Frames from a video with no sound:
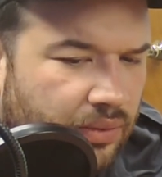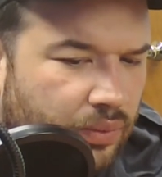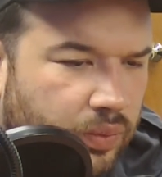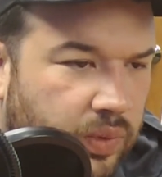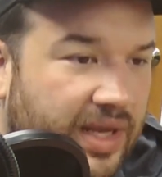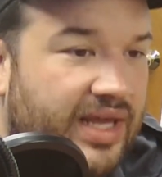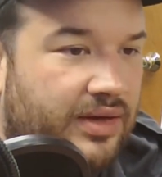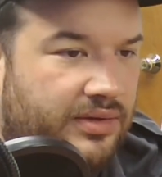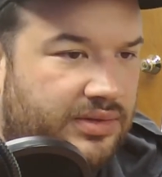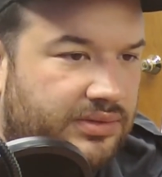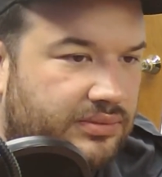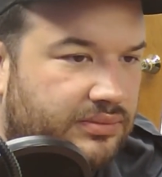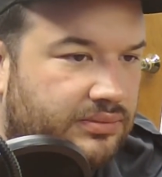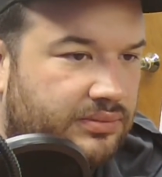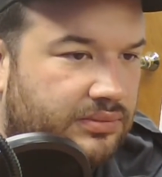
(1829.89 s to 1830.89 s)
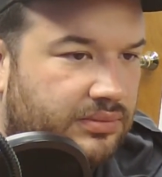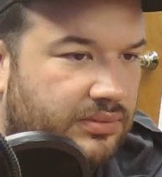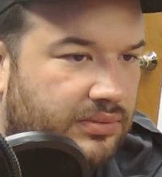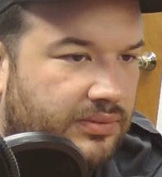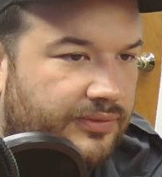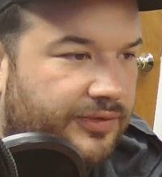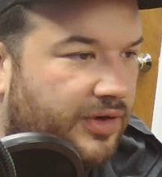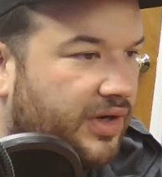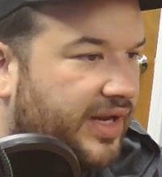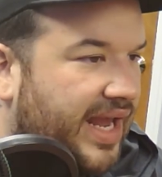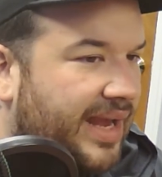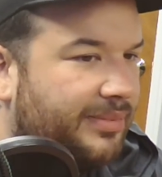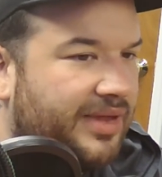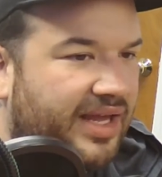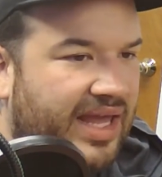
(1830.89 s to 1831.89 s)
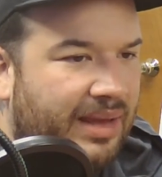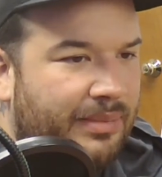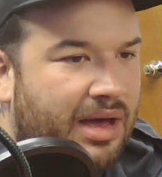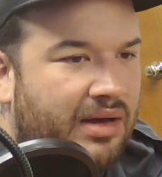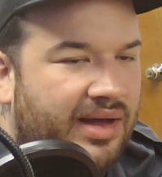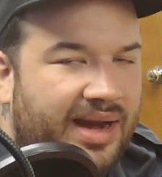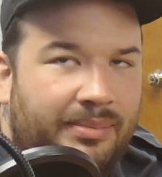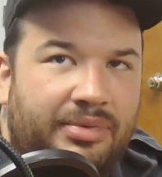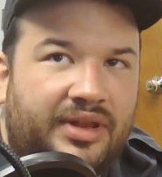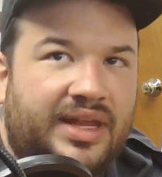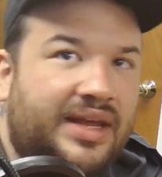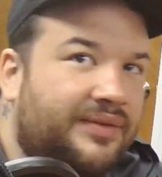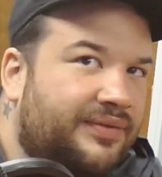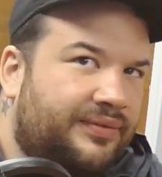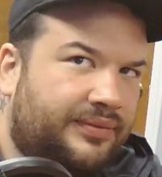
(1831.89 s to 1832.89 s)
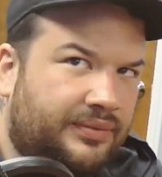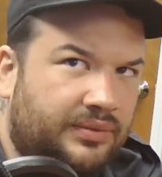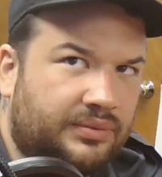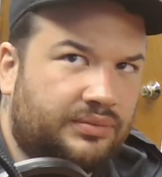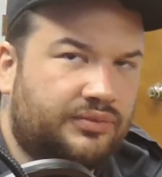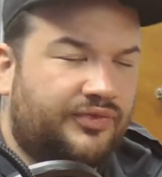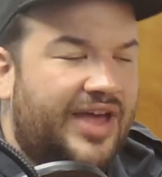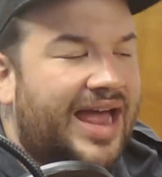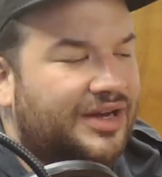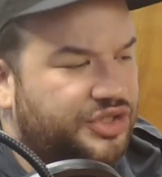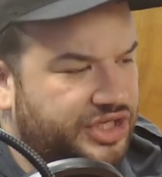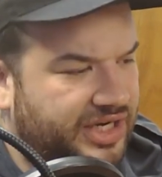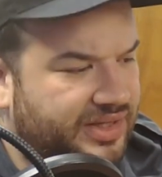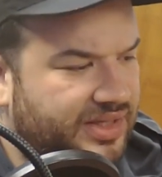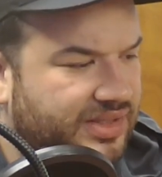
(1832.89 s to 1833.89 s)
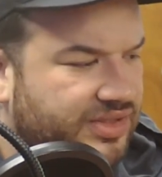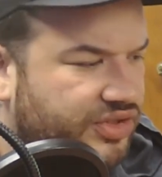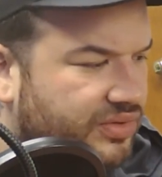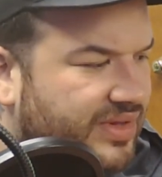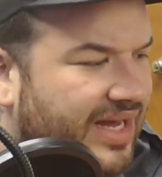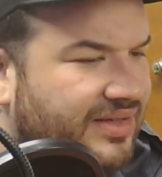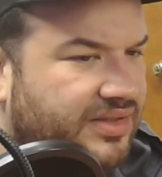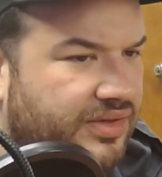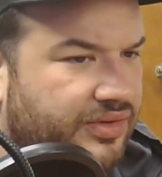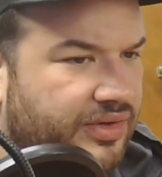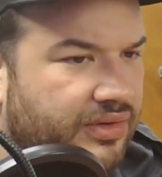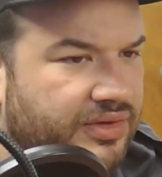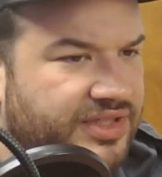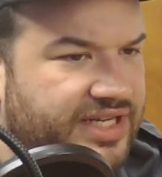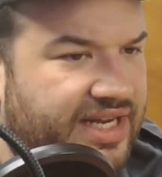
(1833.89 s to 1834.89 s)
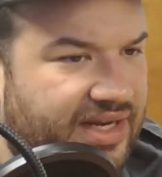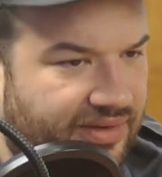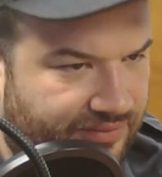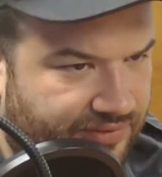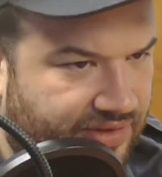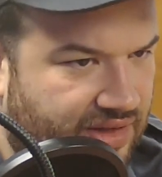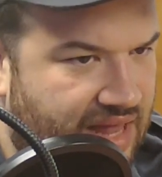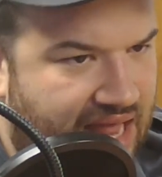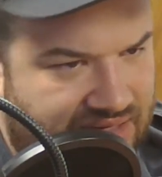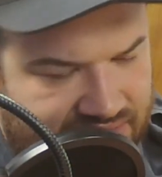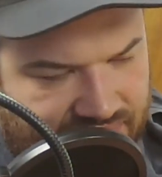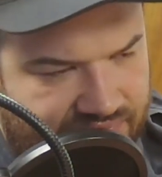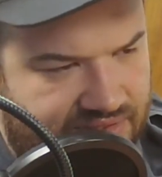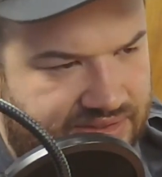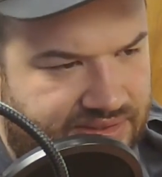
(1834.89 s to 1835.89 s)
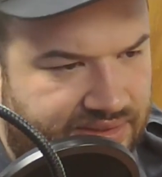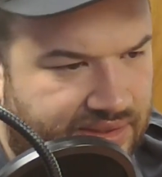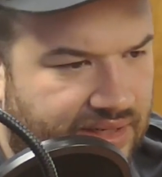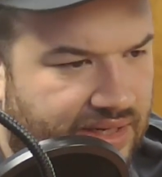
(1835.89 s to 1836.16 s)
real for a game that came out, and I believe, fact check this, 2013 for The Last of Us.